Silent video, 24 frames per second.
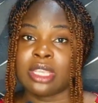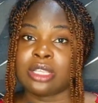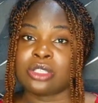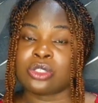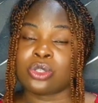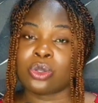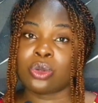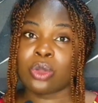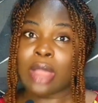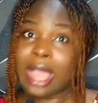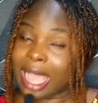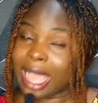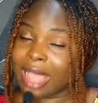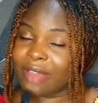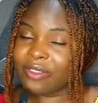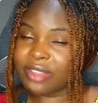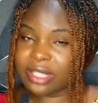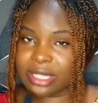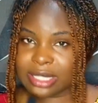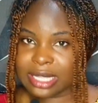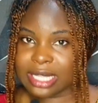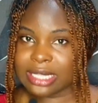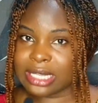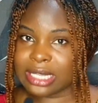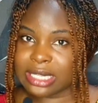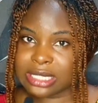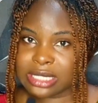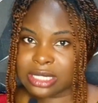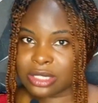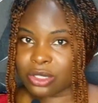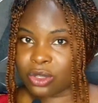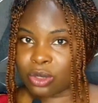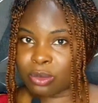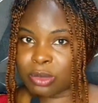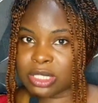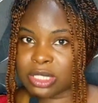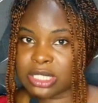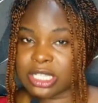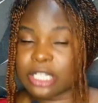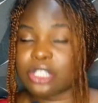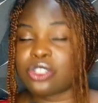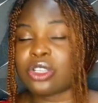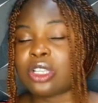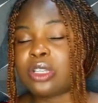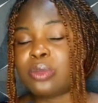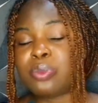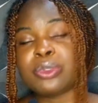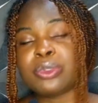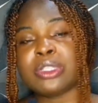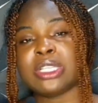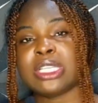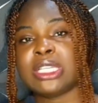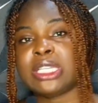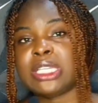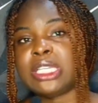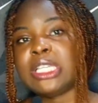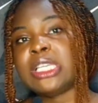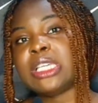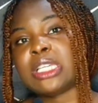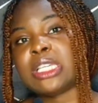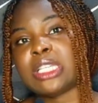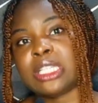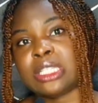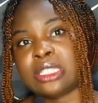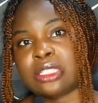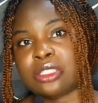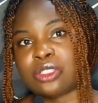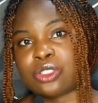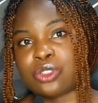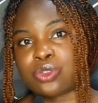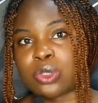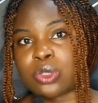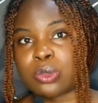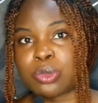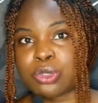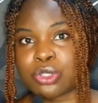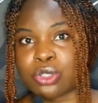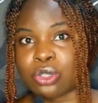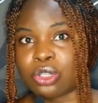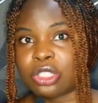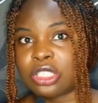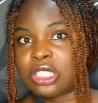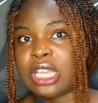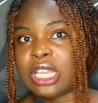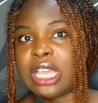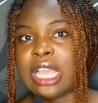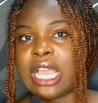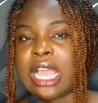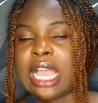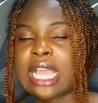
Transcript: So I have a data analysis community. I usually put a link in the description,